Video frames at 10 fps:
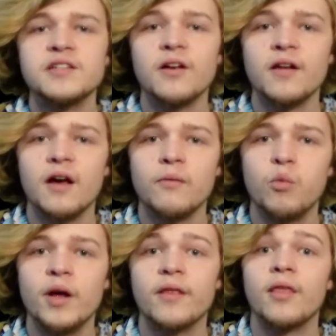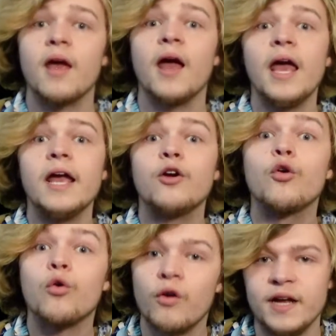start off with a
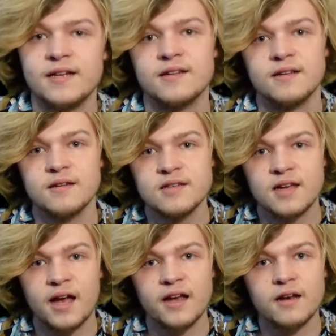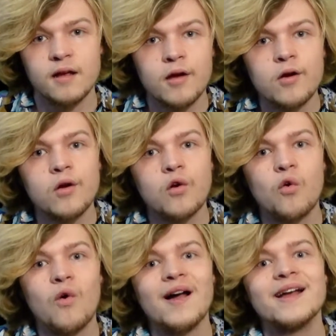great design.
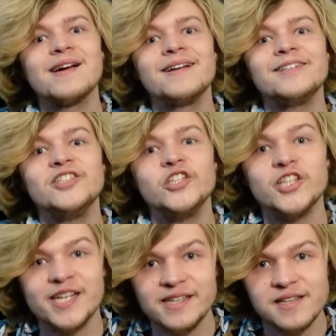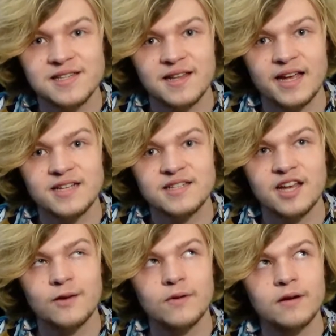Qui-Gon Jinn's
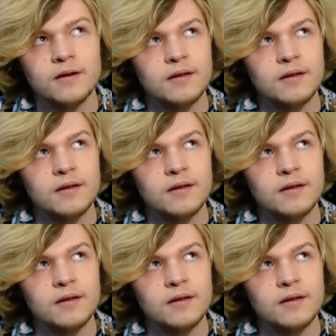lightsaber.